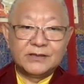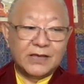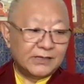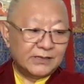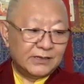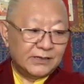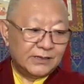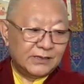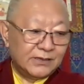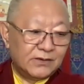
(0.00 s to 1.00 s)
Then
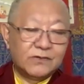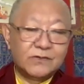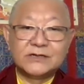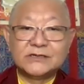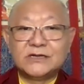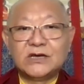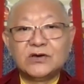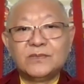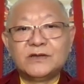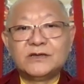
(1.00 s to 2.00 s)
what is
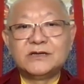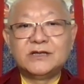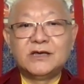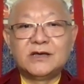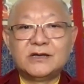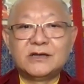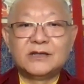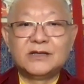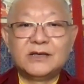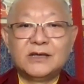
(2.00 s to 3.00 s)
recommended here
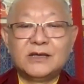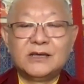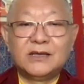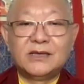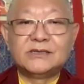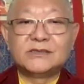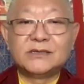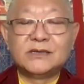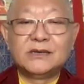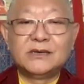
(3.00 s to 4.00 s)
is
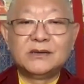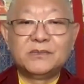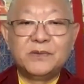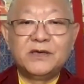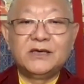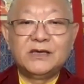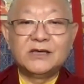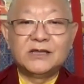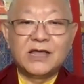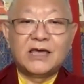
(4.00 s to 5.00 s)
be
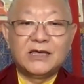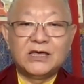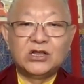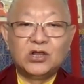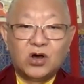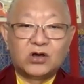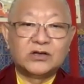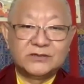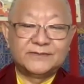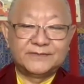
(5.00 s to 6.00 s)
like a
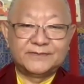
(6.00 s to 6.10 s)
log.